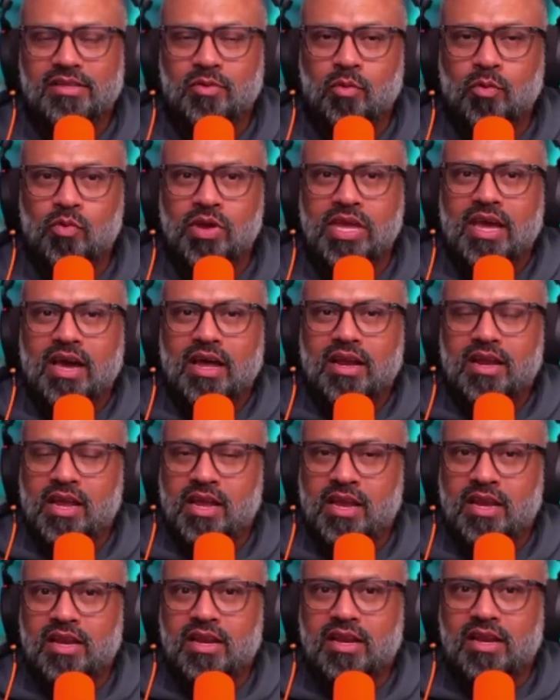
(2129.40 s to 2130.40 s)
So we are
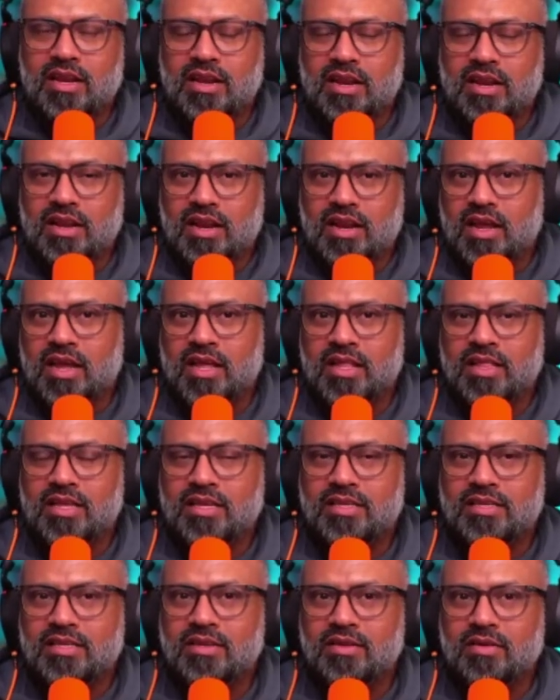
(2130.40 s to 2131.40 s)
in
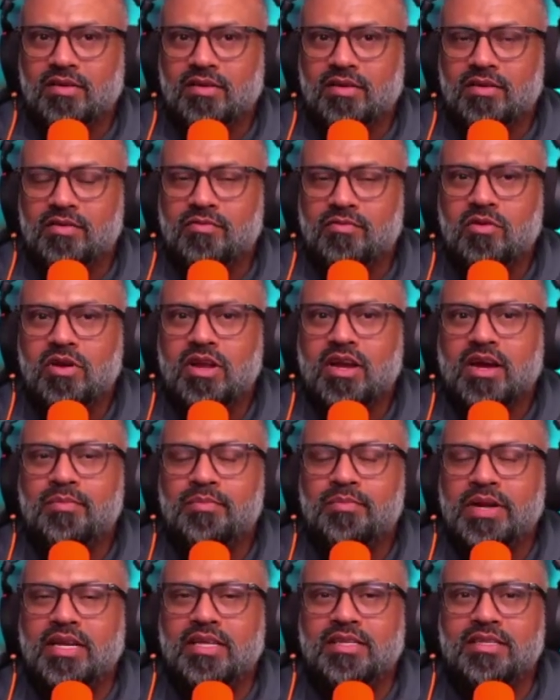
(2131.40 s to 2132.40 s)
this full
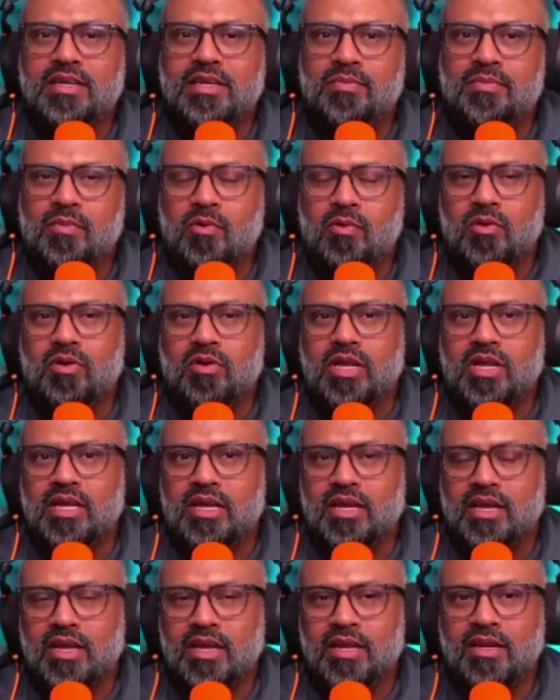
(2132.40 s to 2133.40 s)
competency mode
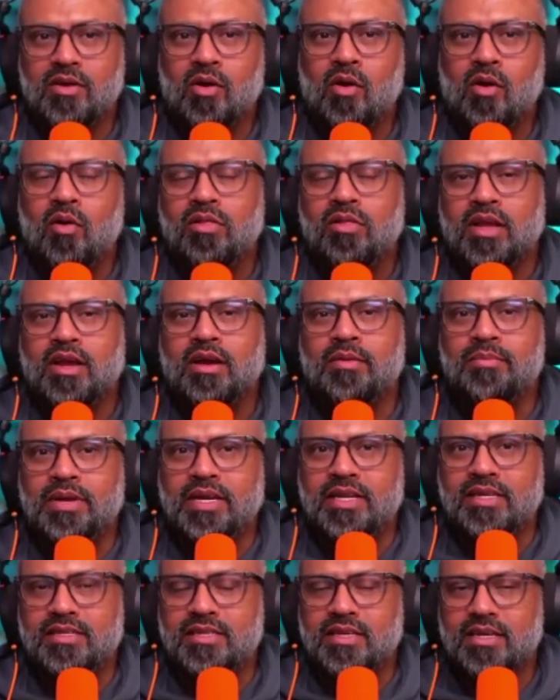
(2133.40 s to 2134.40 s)
in all the
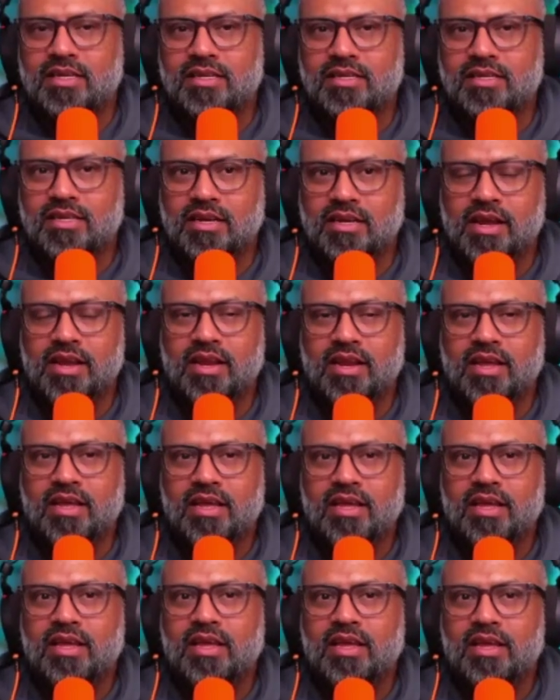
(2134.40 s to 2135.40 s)
competencies, right?
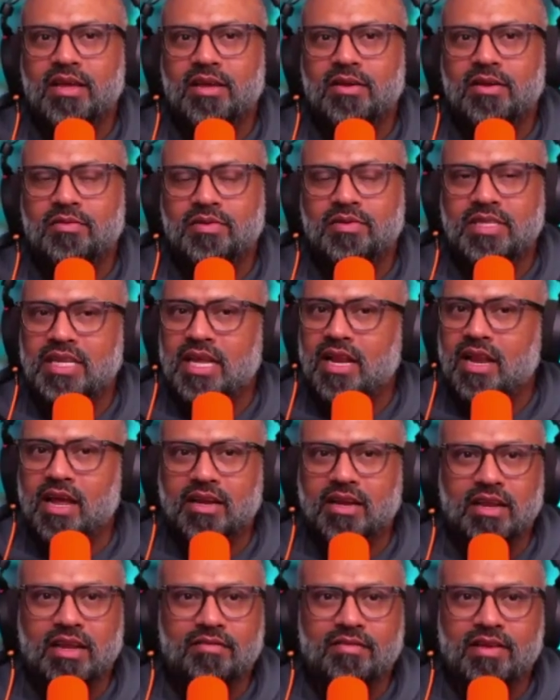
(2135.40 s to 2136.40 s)
We're still
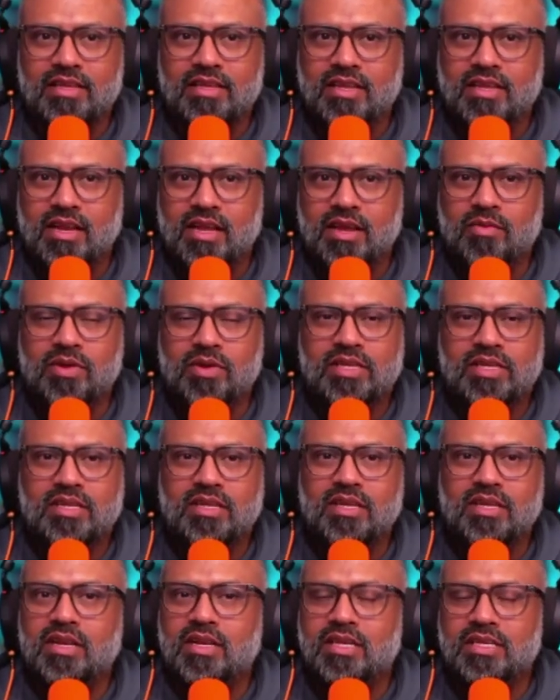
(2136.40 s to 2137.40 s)
active listening. We're
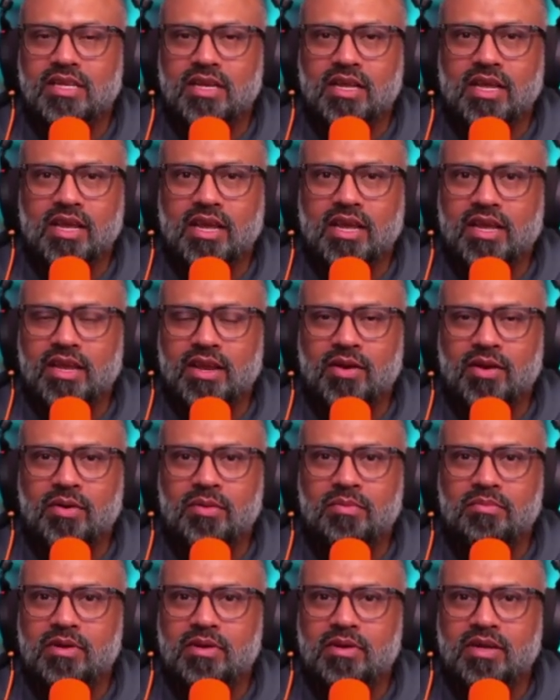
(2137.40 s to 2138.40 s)
still listening, you
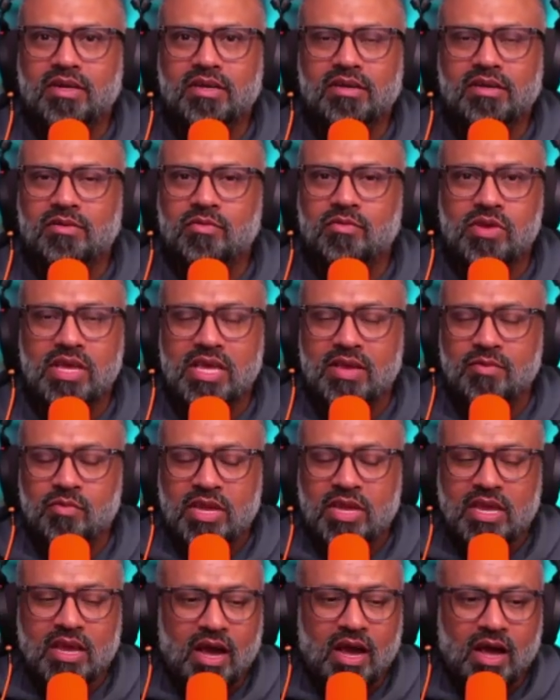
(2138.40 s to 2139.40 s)
know,
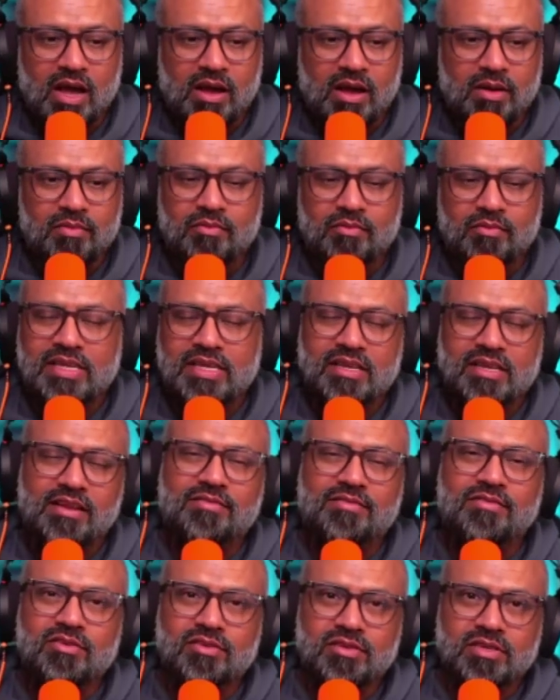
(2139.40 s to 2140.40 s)
we are
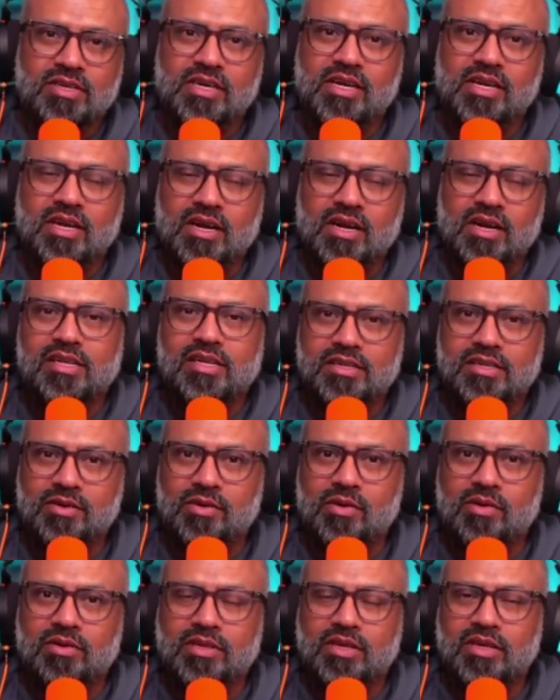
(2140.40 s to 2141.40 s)
basically fostering clients'
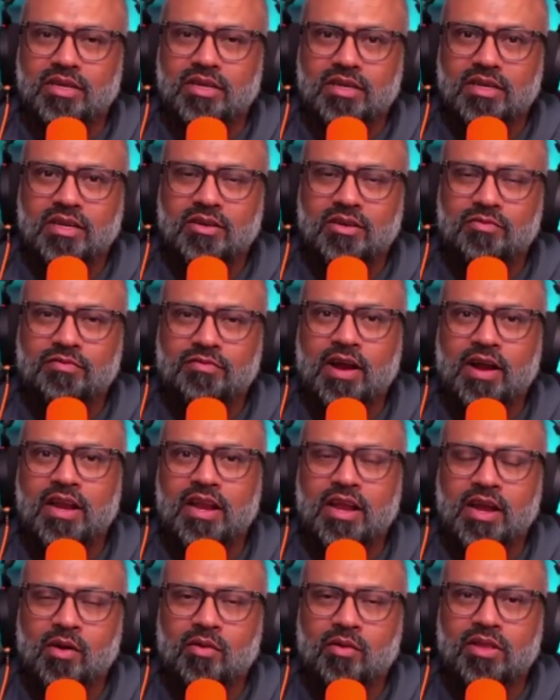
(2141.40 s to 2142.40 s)
growth and
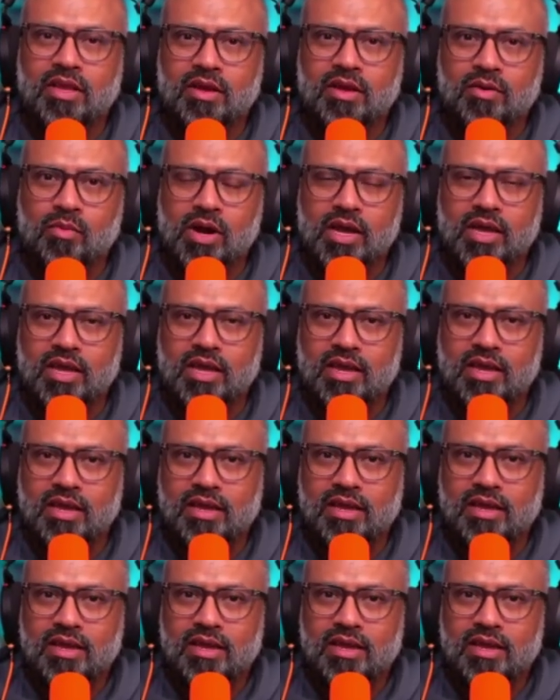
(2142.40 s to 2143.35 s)
finding out their why.